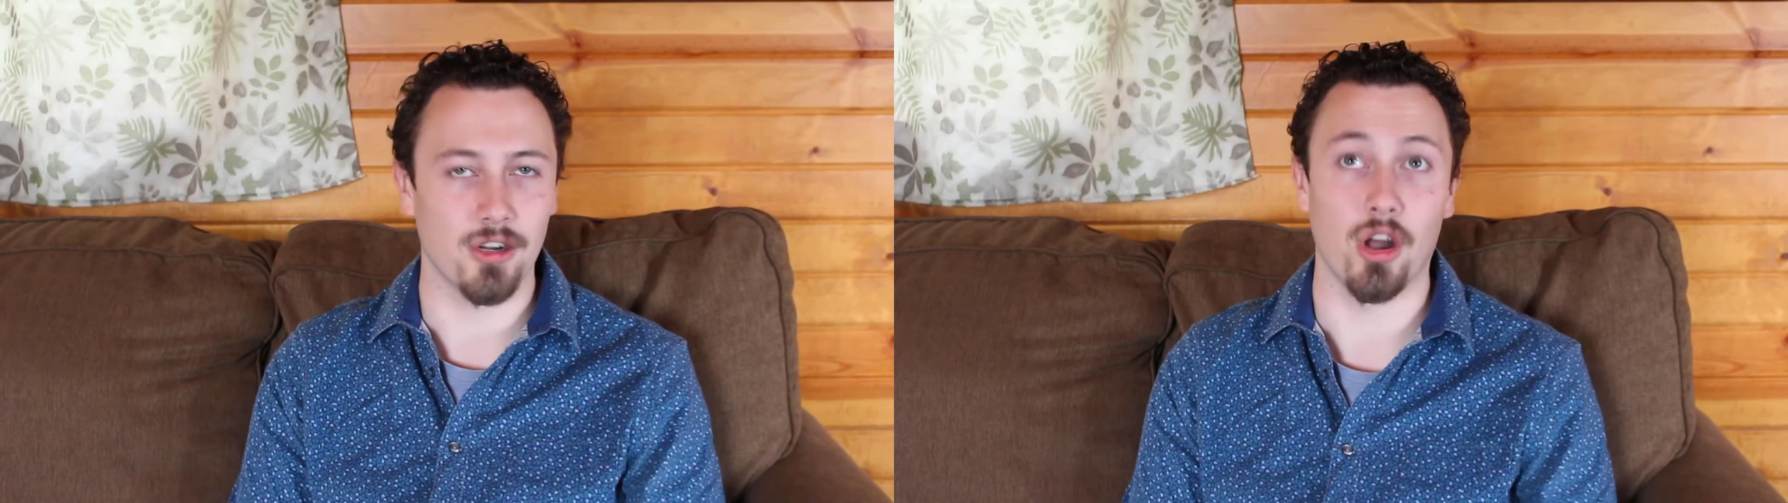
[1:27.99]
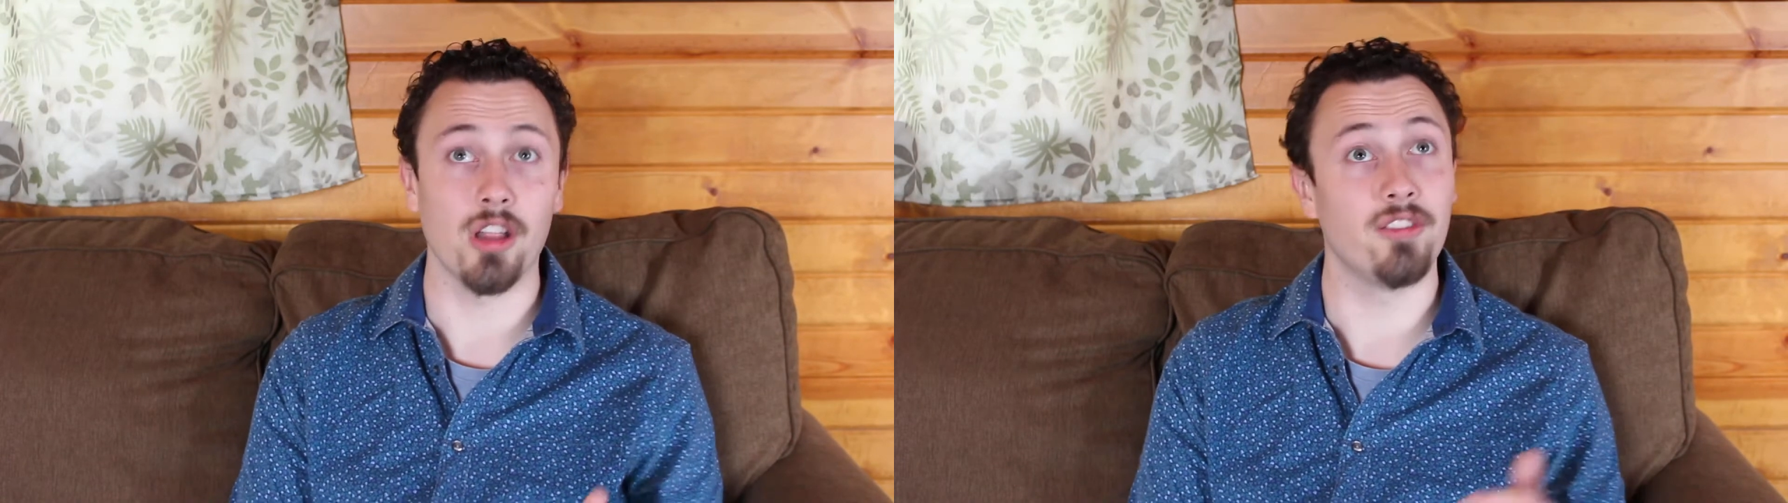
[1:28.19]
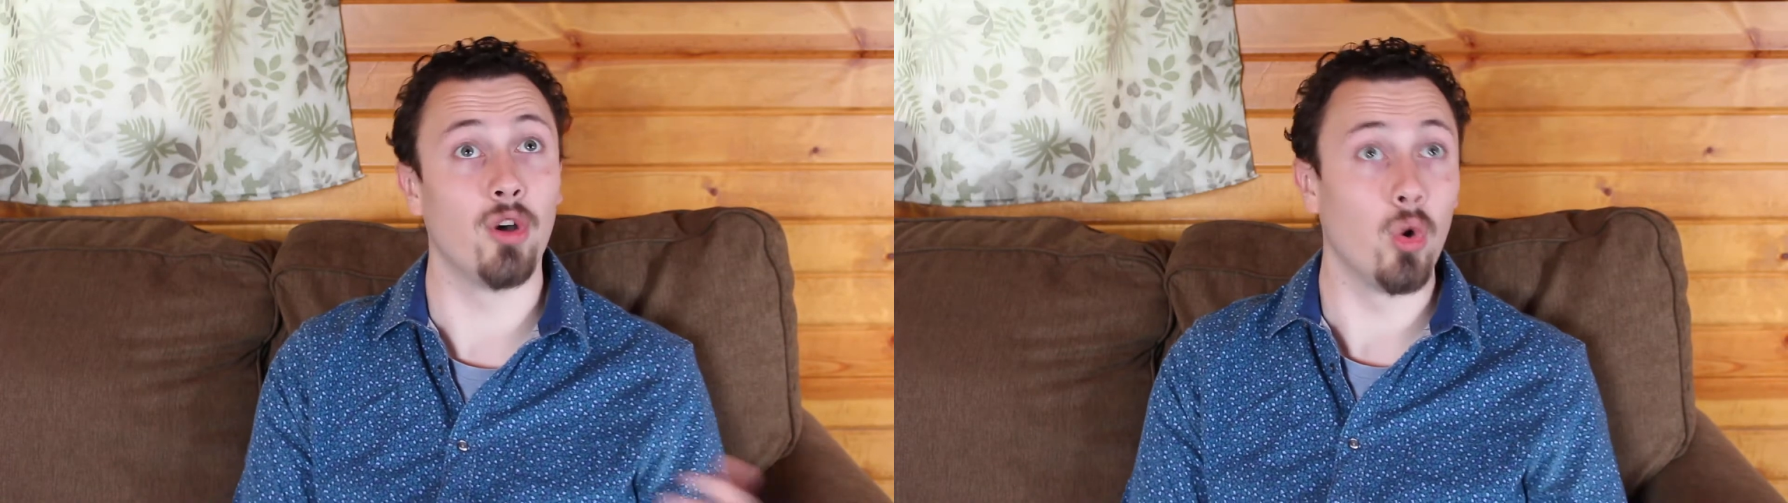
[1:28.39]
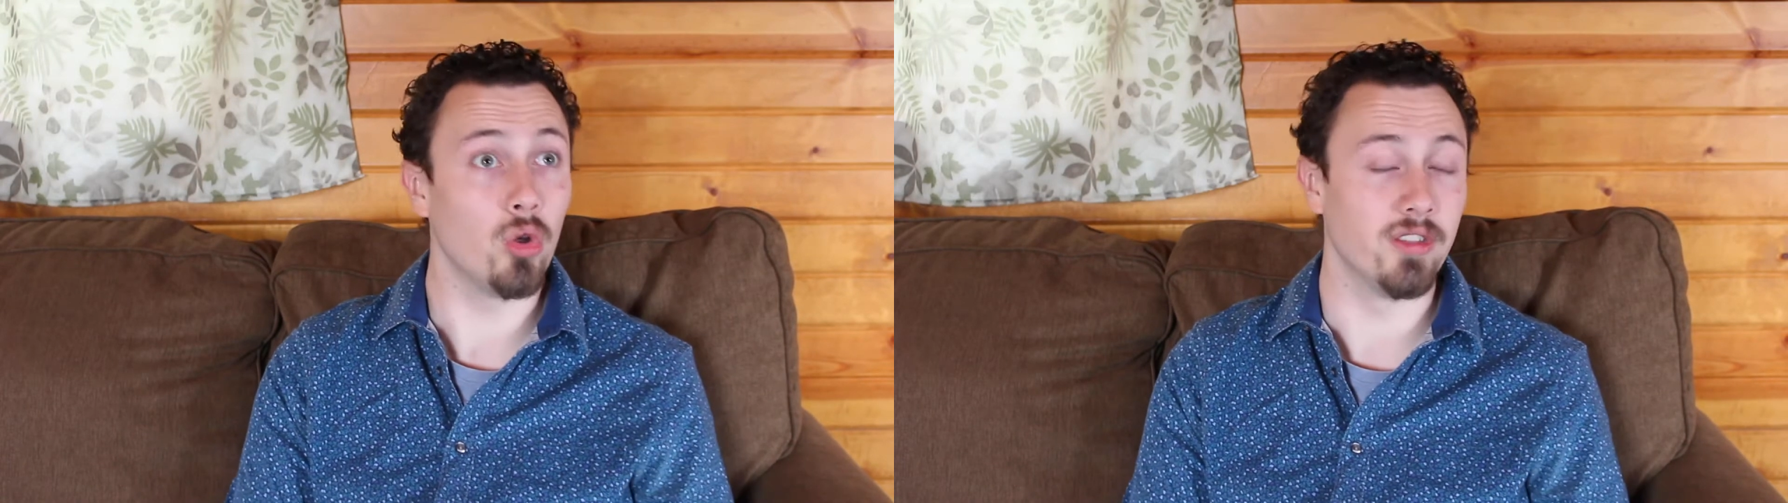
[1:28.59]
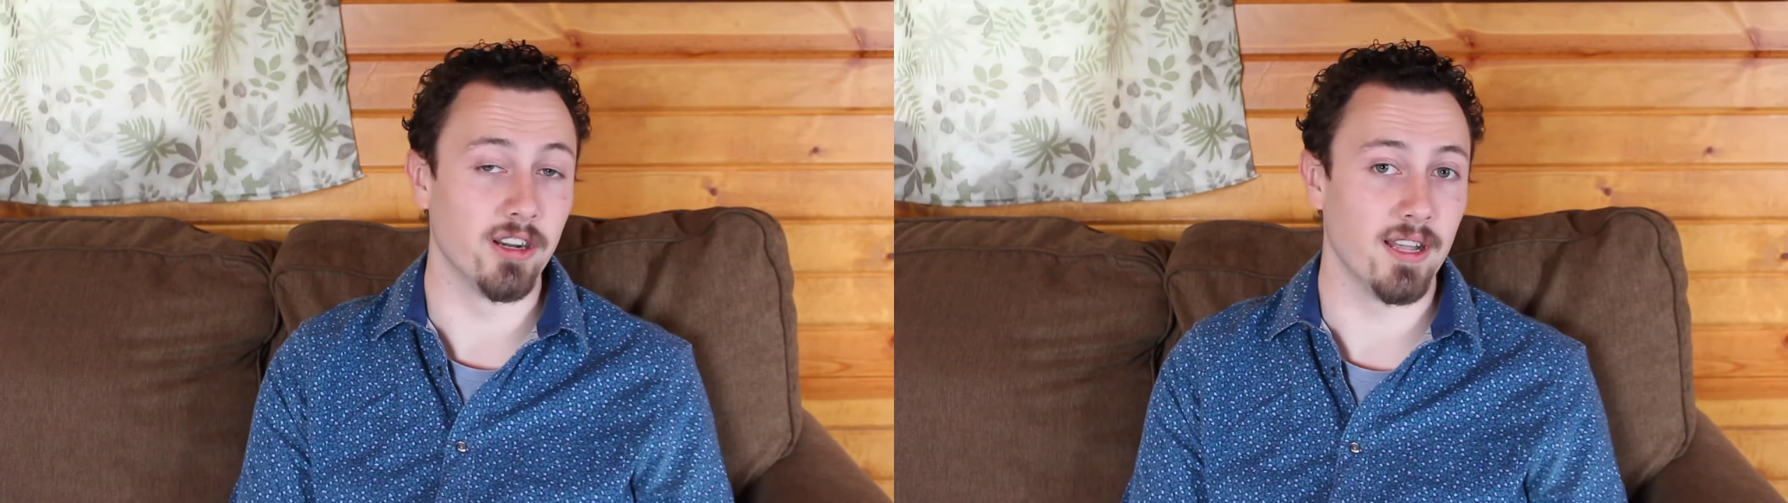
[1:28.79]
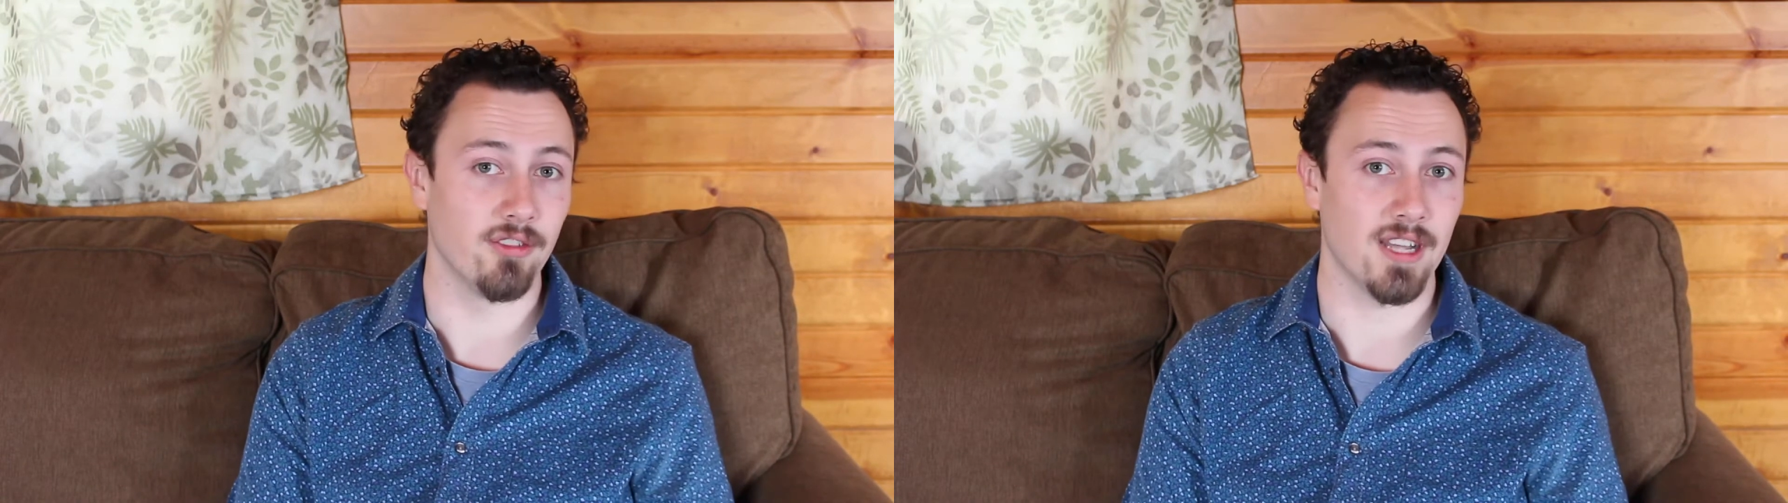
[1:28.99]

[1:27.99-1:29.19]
or all of the old Daredevil